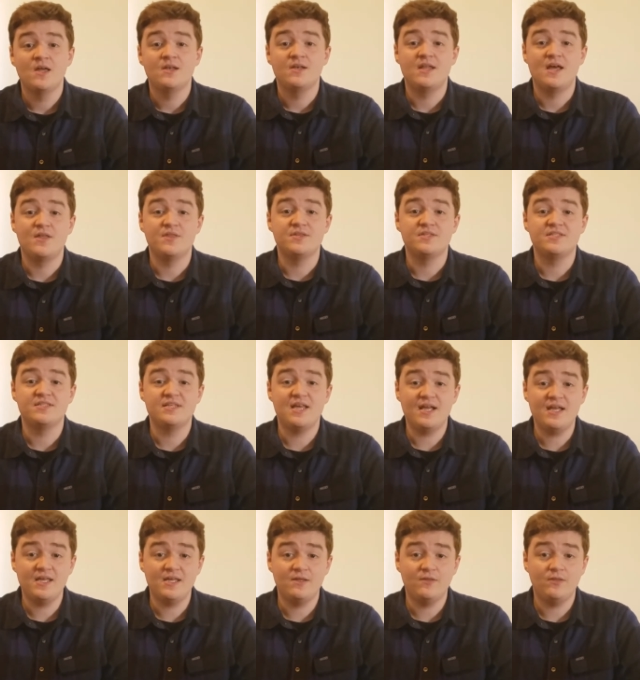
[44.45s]
Now the
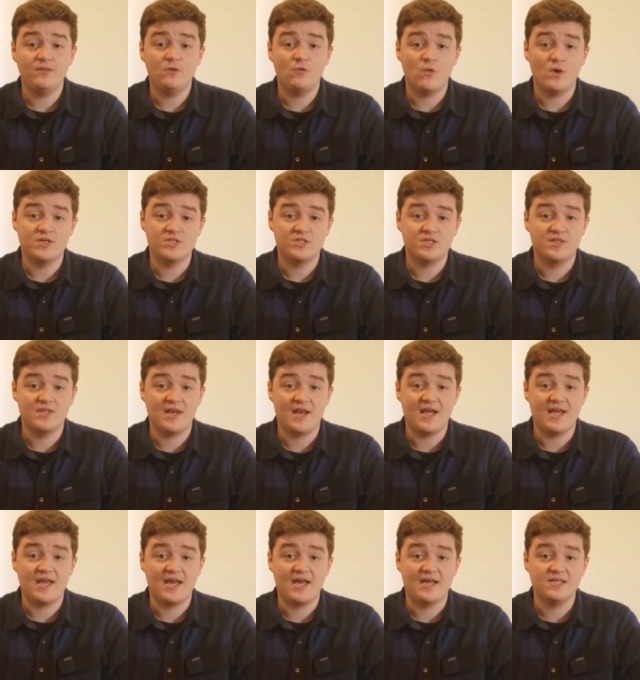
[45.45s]
second question that
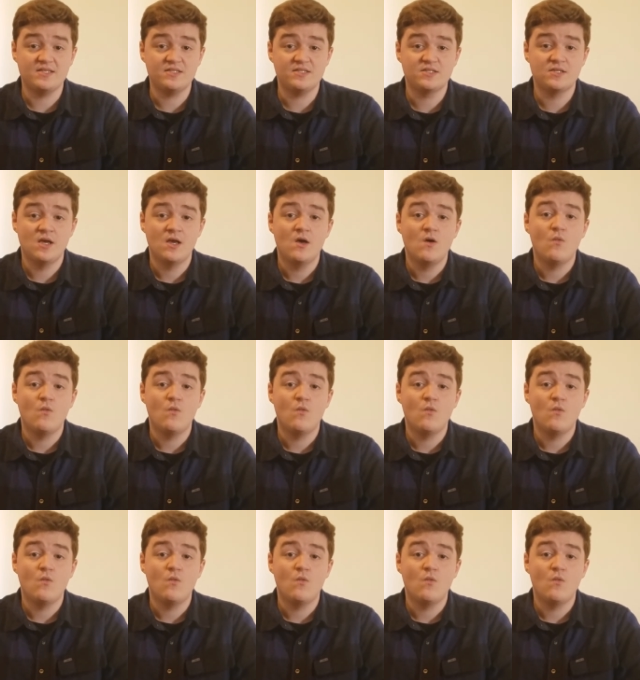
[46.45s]
I asked